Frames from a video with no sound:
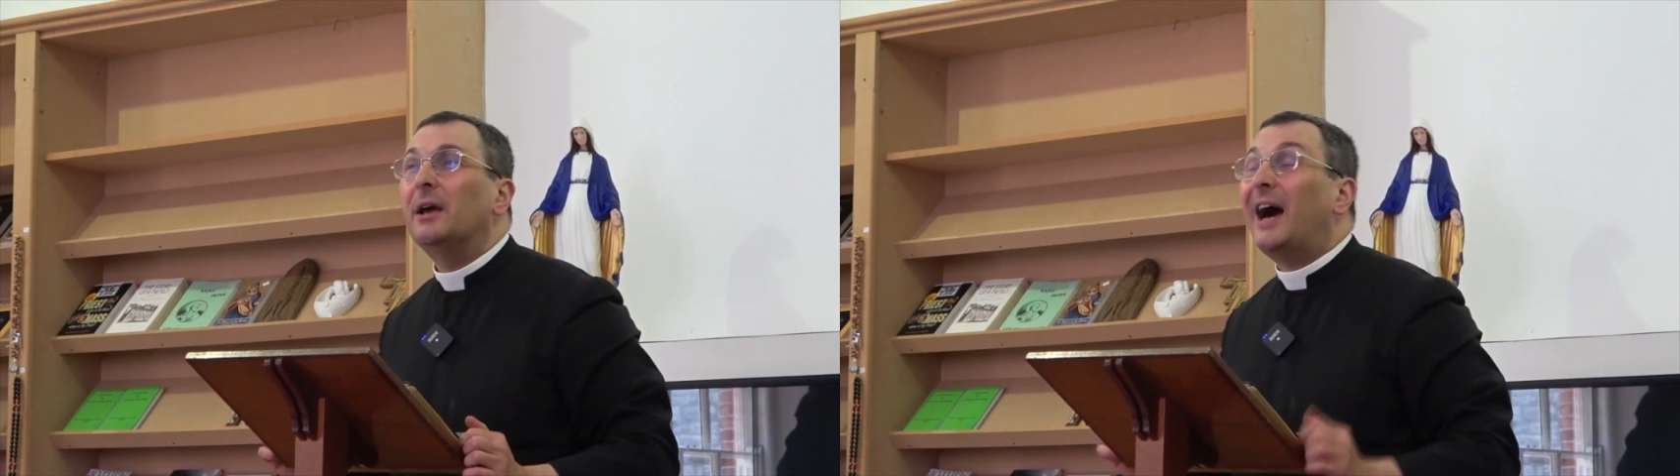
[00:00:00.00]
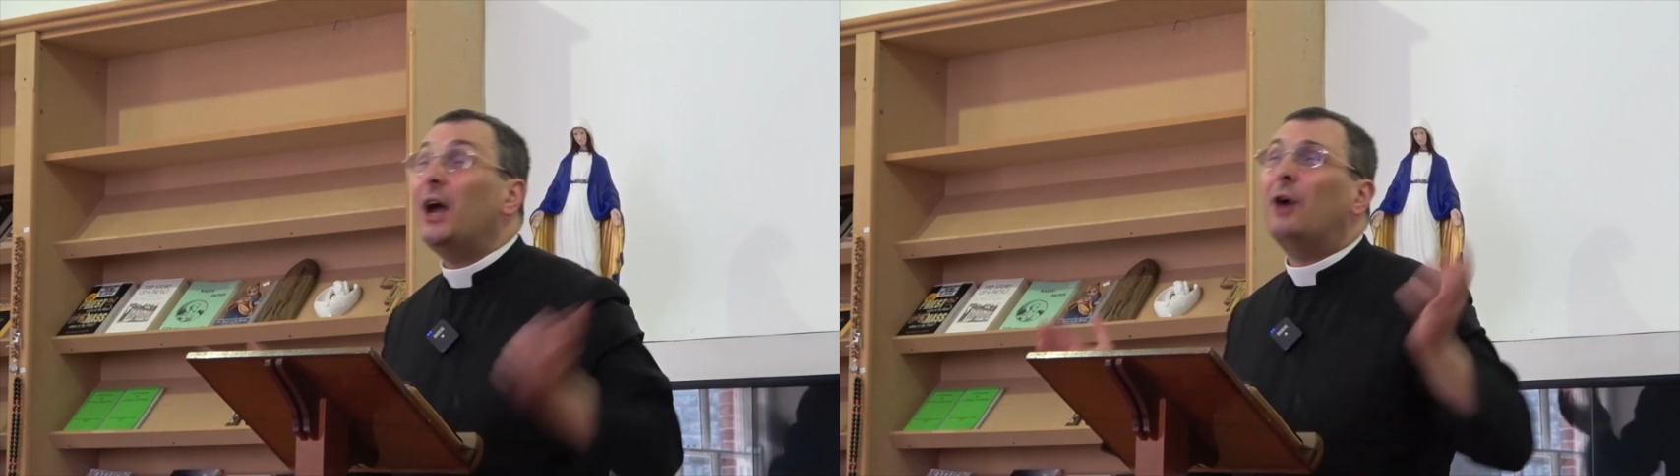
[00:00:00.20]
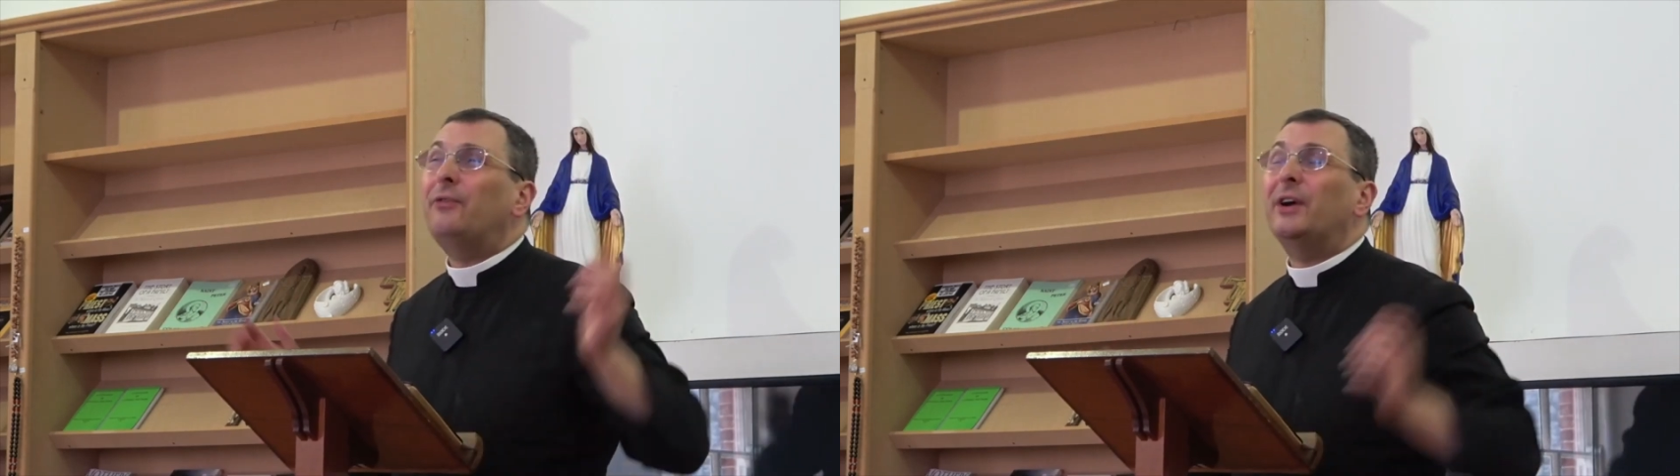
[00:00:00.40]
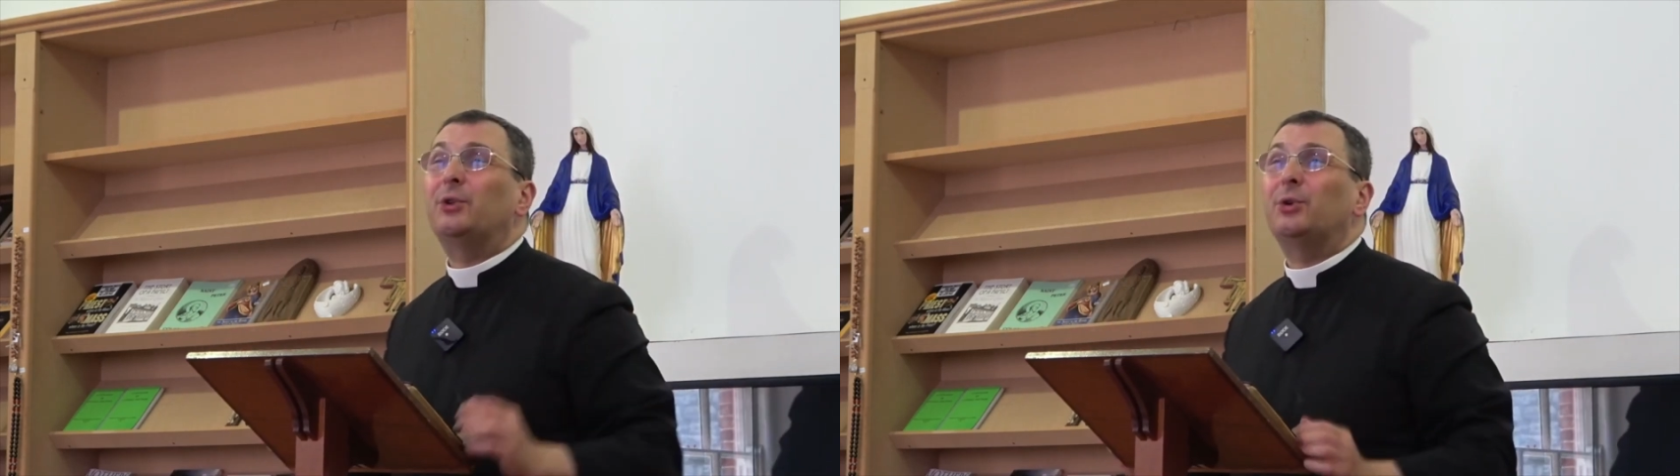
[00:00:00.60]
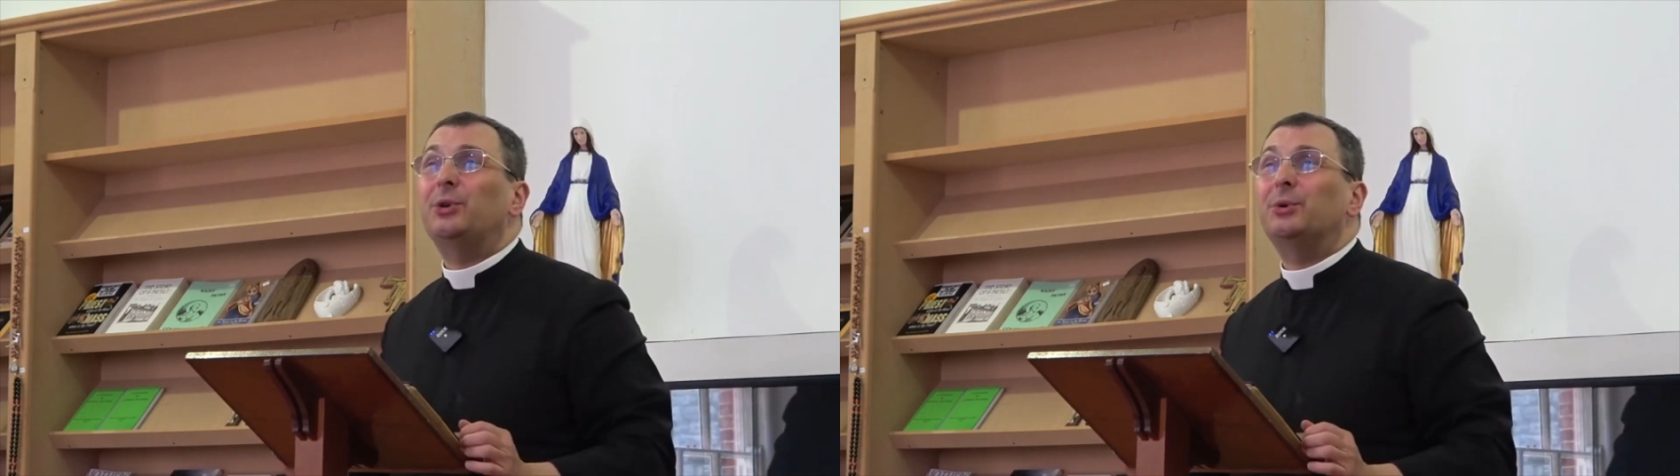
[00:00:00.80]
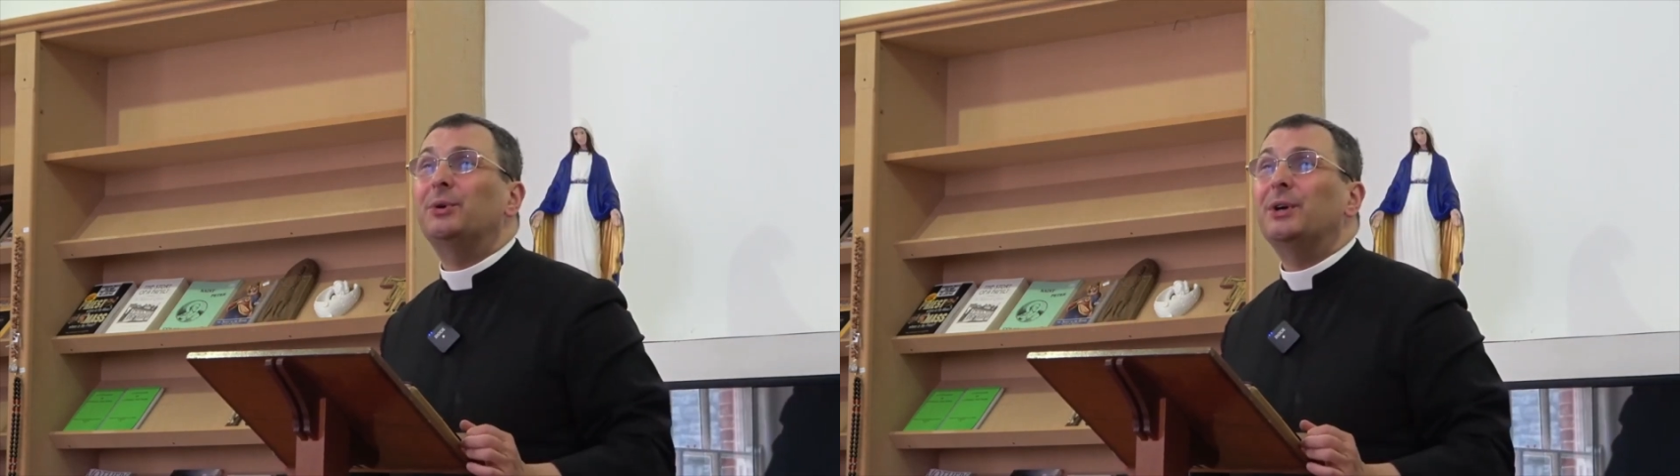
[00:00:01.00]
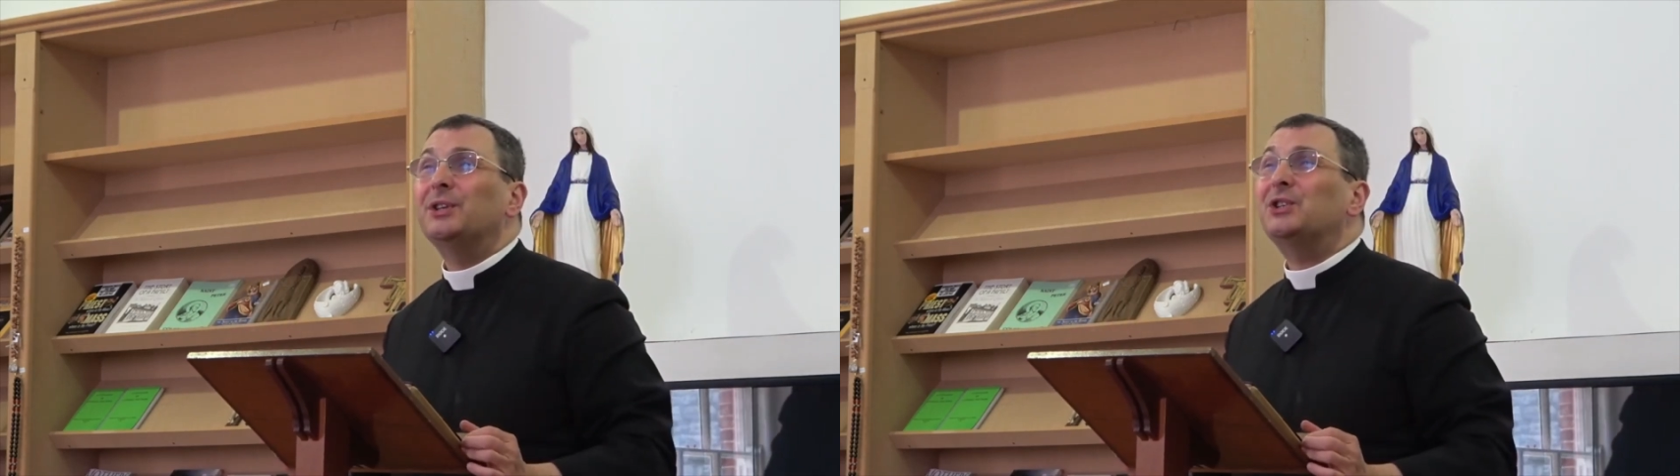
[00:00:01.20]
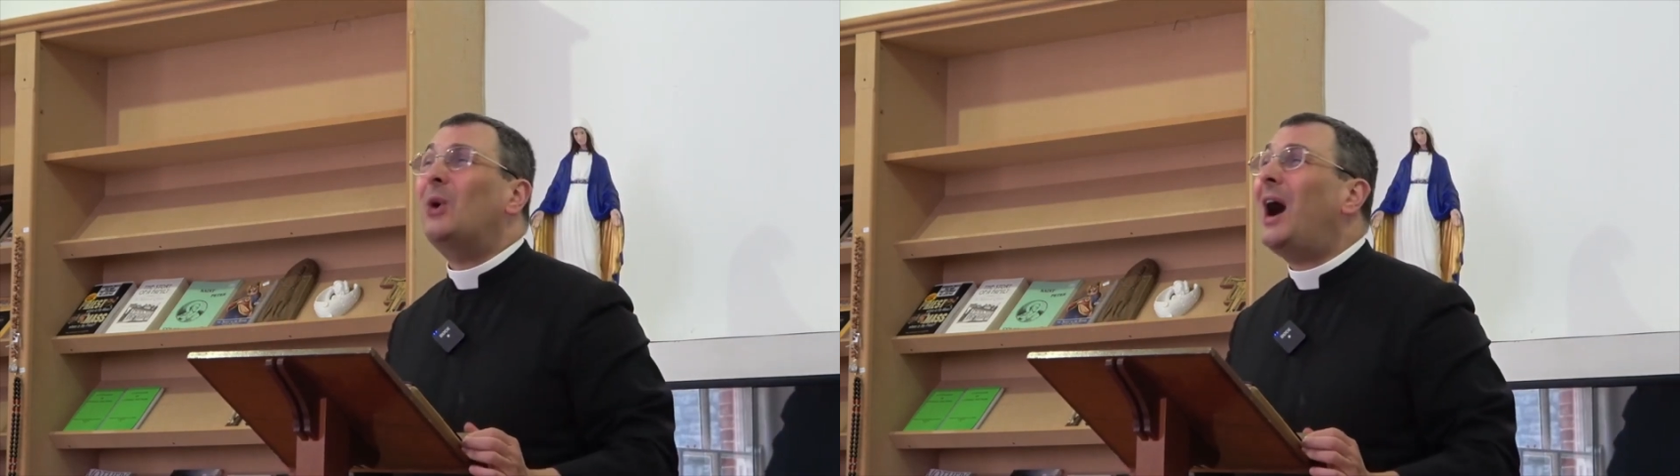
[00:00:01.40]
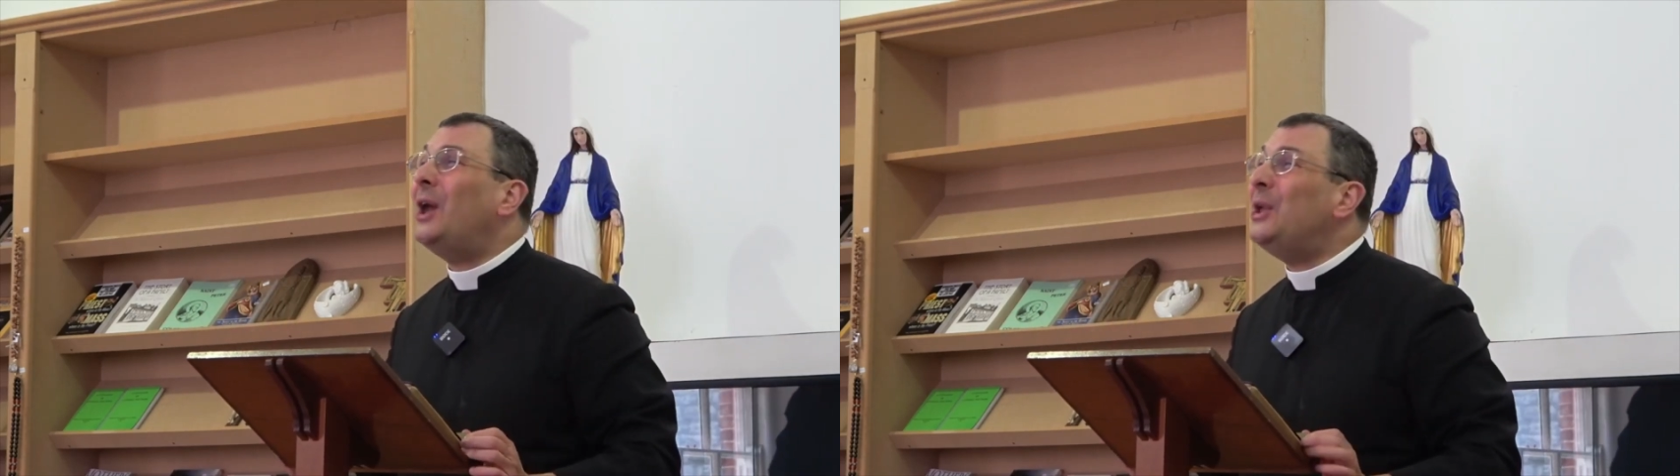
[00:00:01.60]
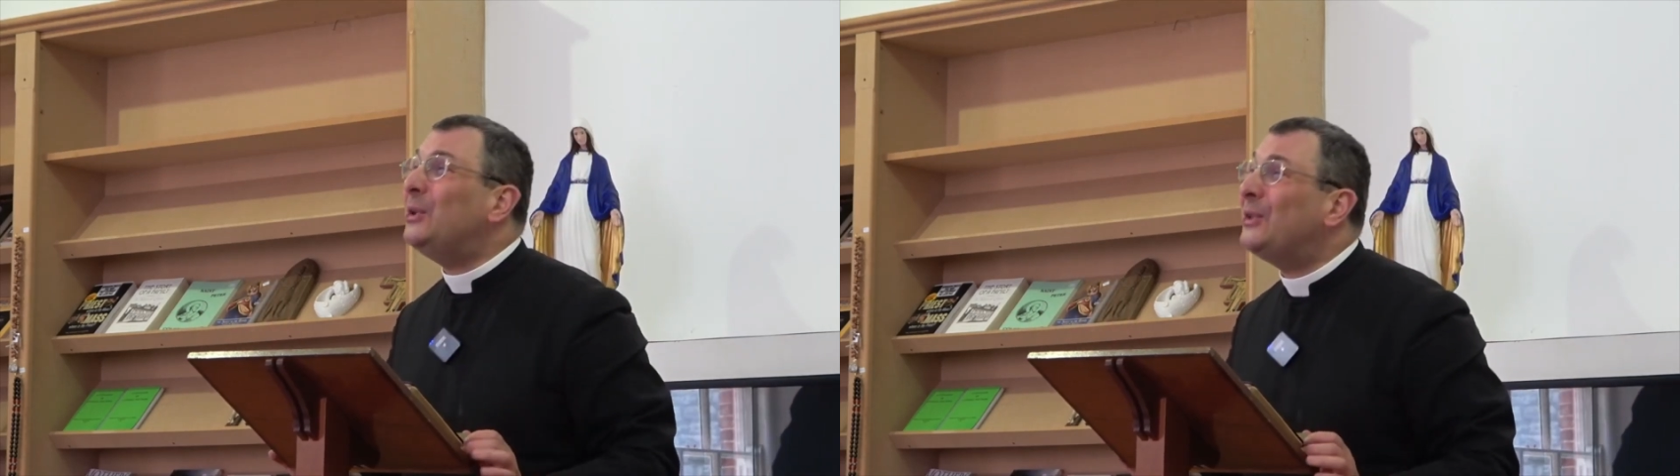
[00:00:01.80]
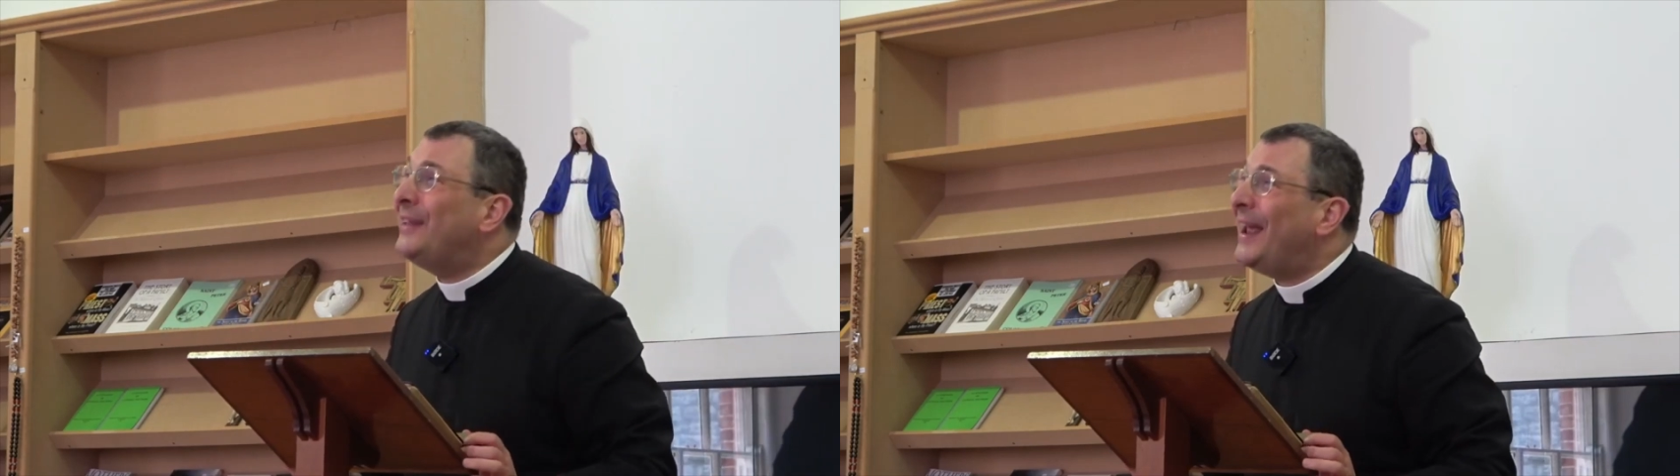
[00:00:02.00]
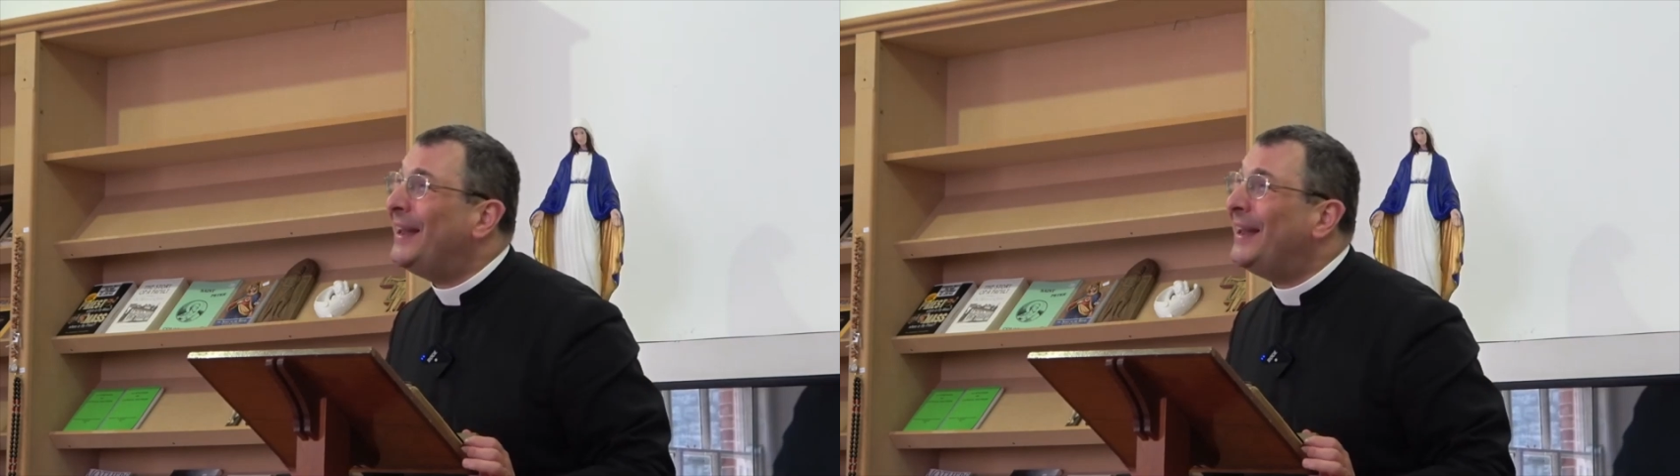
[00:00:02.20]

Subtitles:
I offer it to you. So how are you today,